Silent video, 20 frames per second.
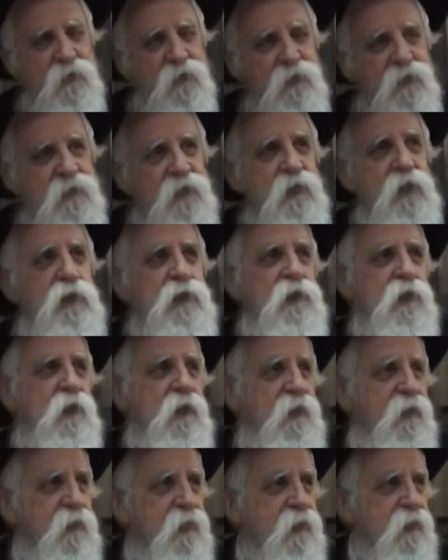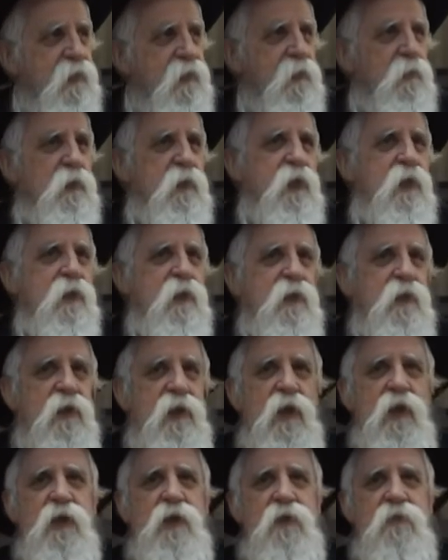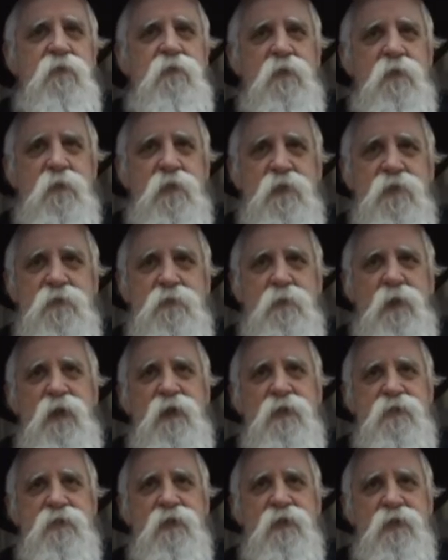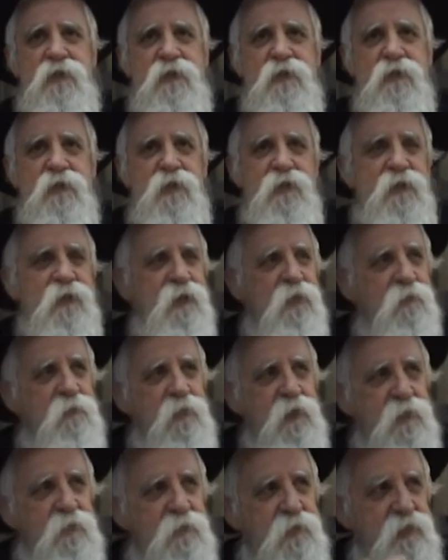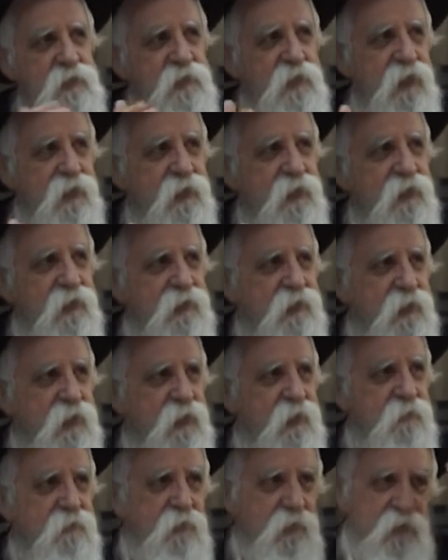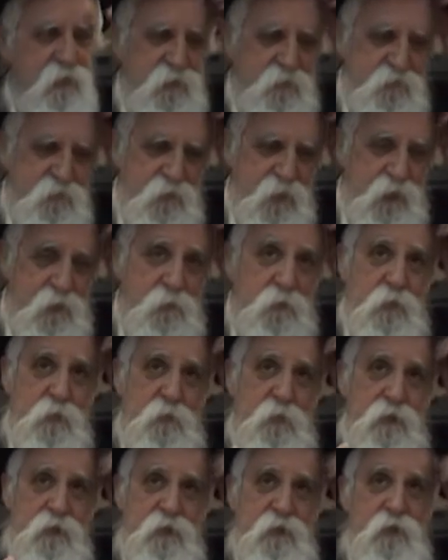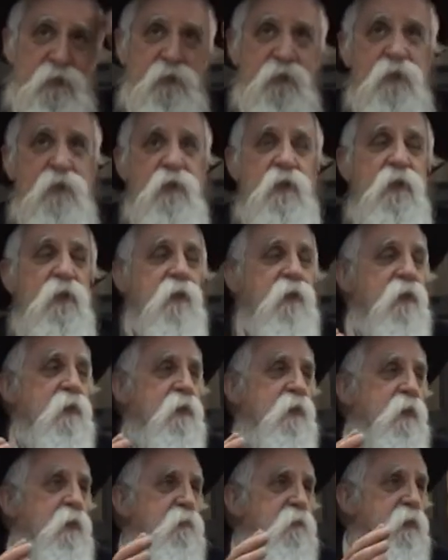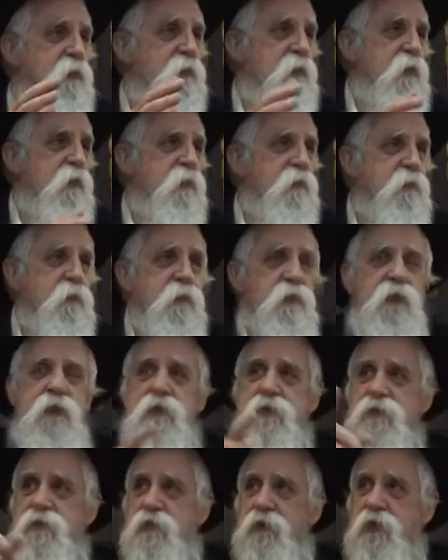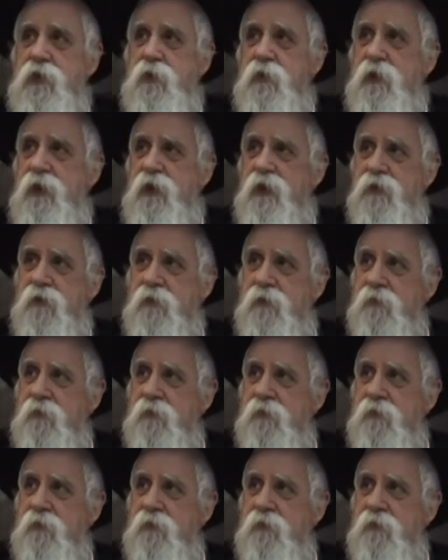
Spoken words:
teaching that we can gain from this Maisa if we only study it carefully. And what was it? That the Arizal, as we said, used to go out